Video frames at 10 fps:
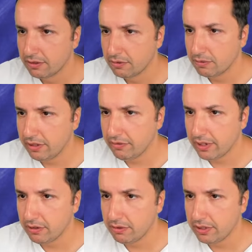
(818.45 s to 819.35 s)
What if I
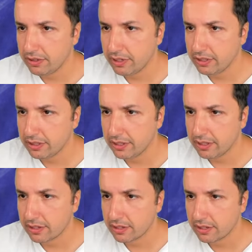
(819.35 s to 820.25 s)
go here, he
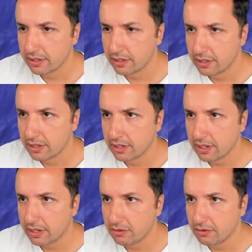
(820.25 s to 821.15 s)
takes.
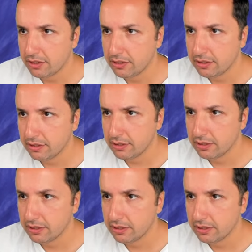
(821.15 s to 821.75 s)
I go here.